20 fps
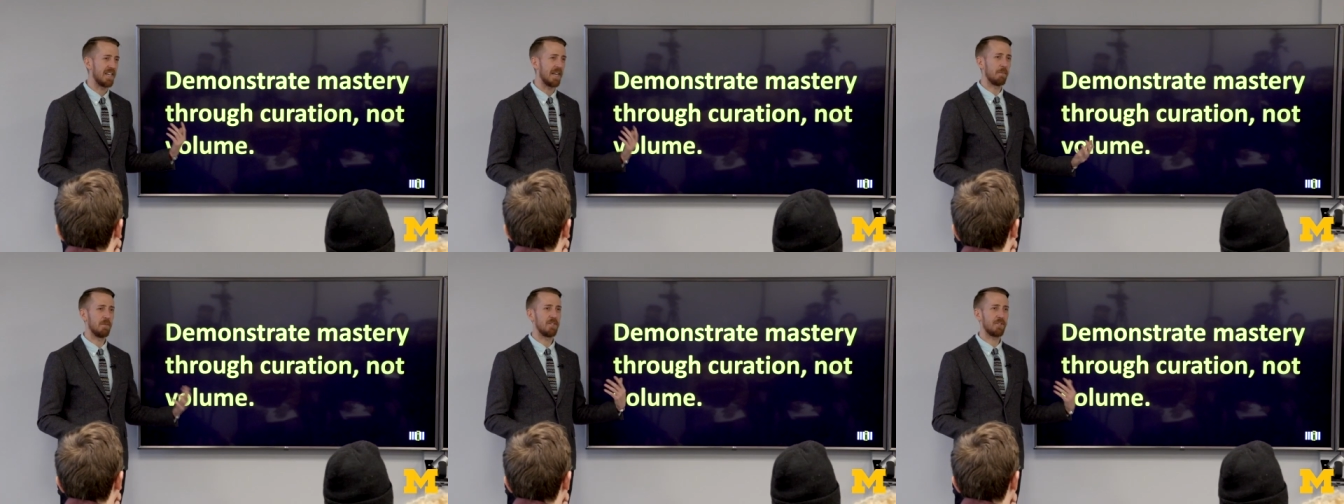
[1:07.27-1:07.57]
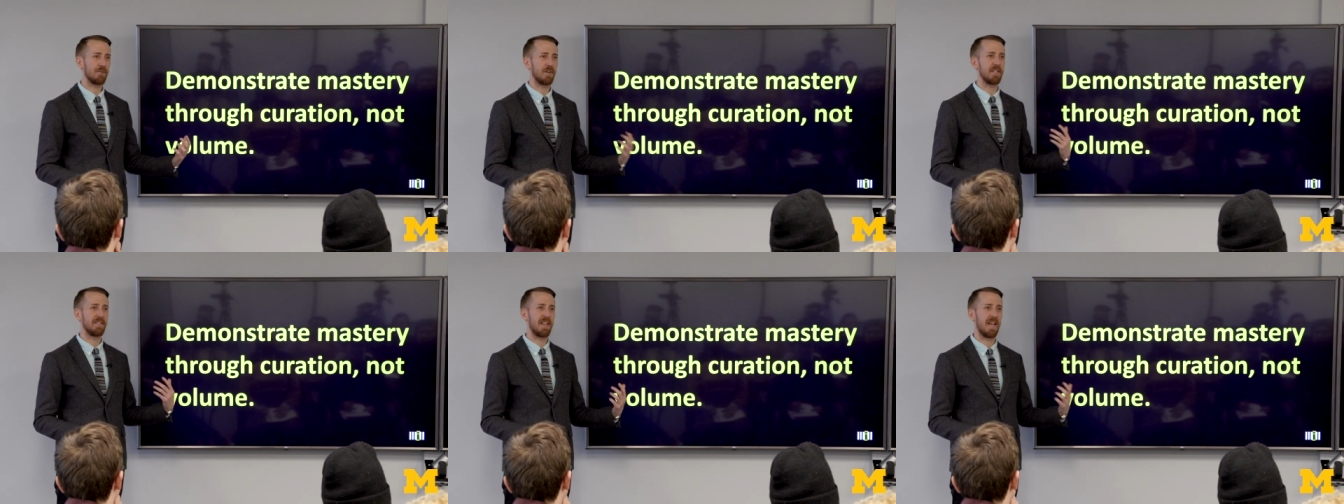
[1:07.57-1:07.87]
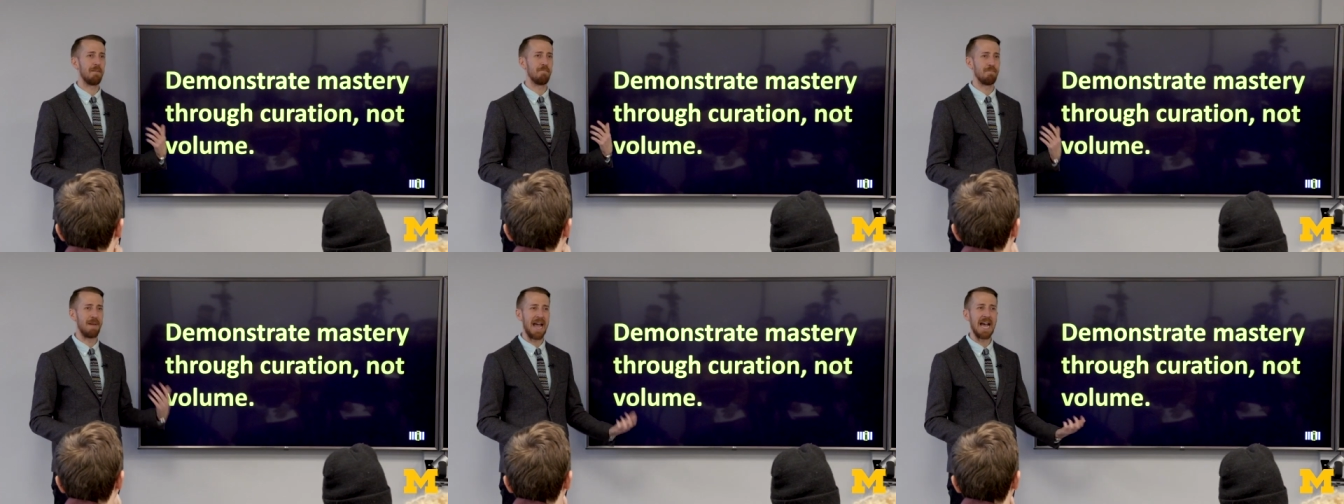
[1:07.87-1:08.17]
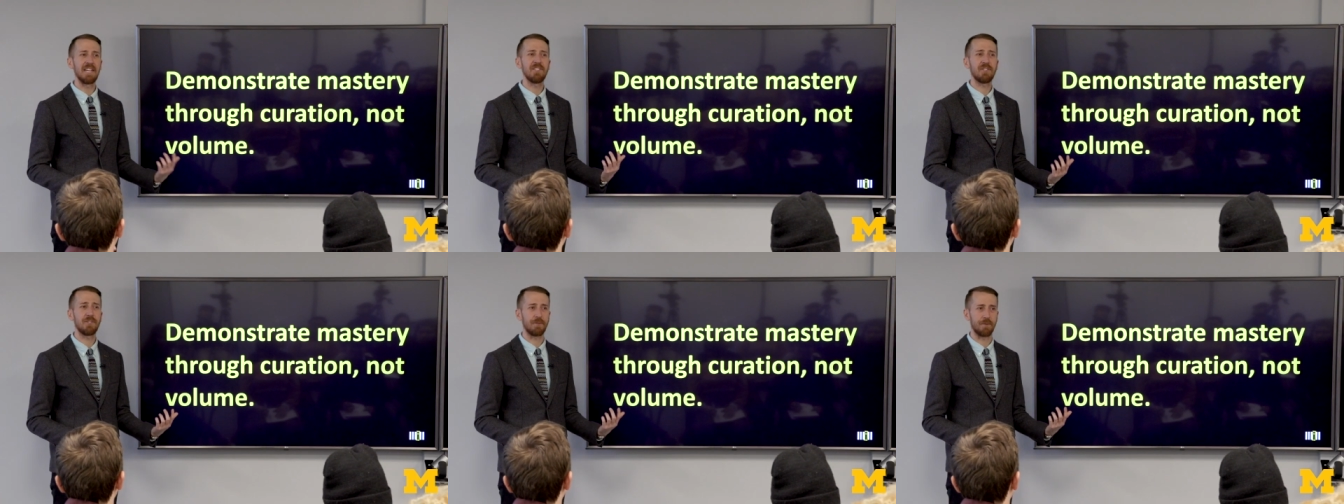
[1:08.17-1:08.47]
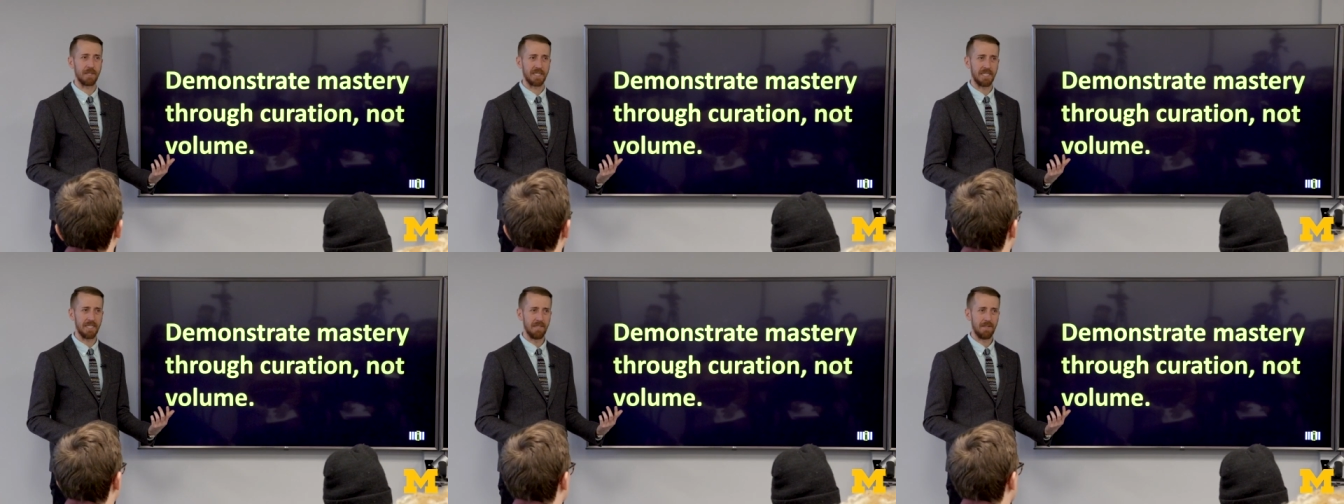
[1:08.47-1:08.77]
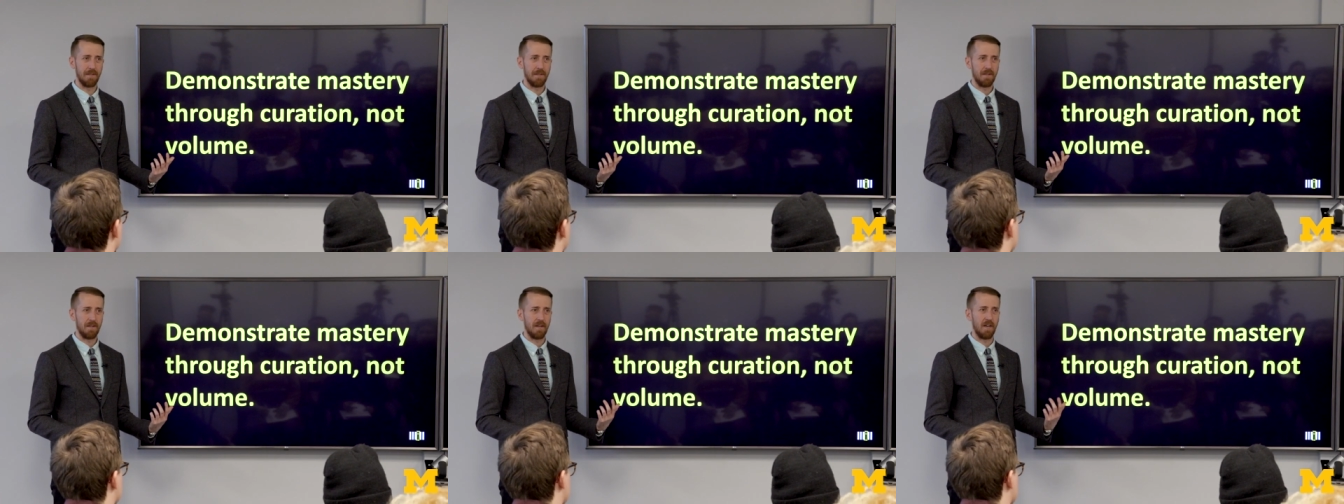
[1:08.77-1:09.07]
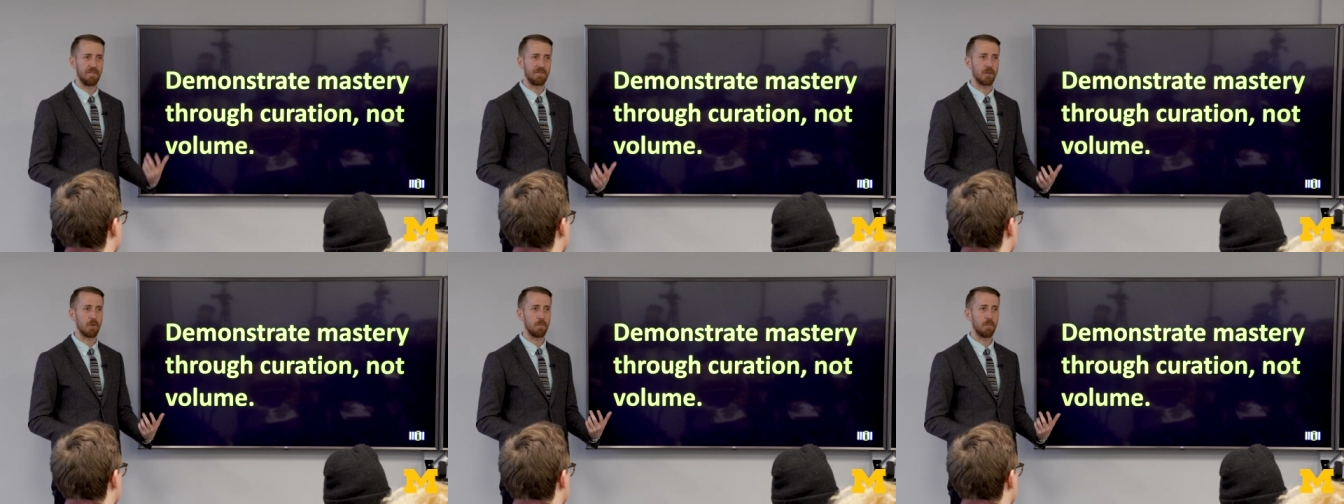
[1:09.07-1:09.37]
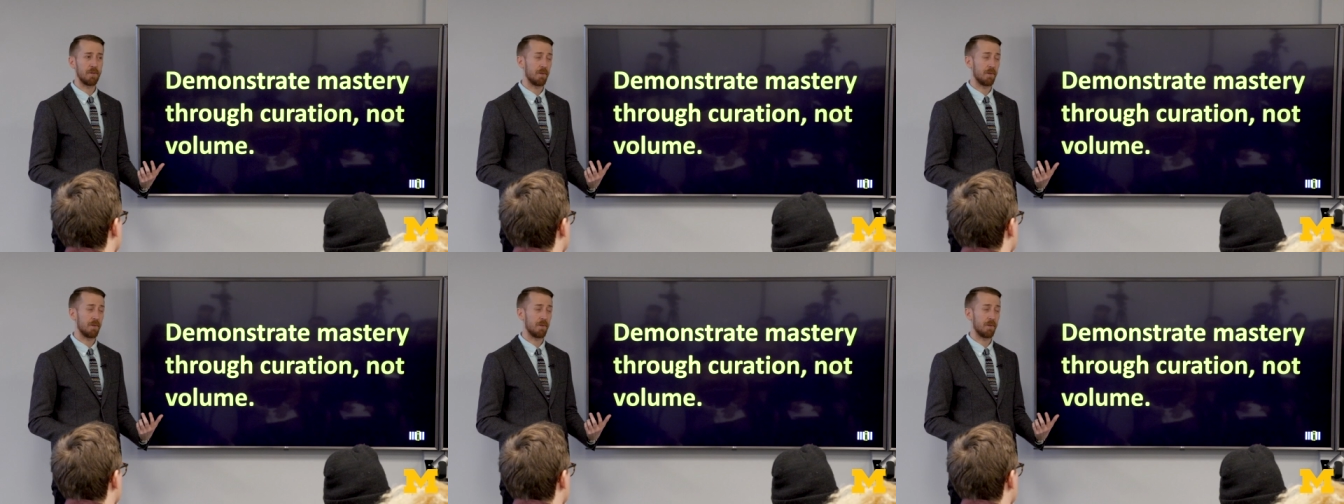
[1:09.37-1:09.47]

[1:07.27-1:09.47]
demonstrate that mastery of your